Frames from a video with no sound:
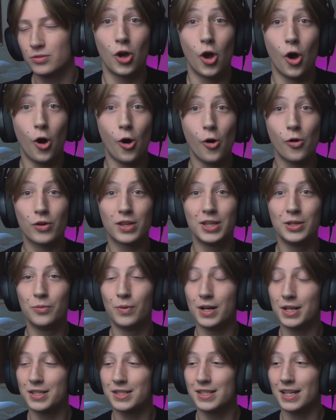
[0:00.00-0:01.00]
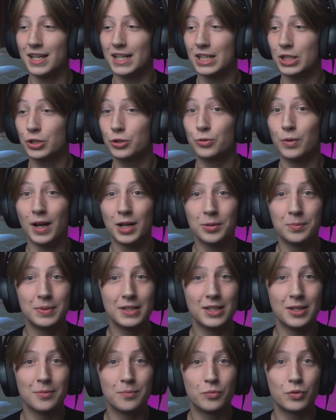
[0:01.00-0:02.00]
Houki was
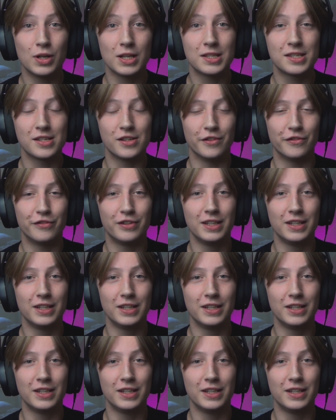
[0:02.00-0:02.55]
incredibly impressive.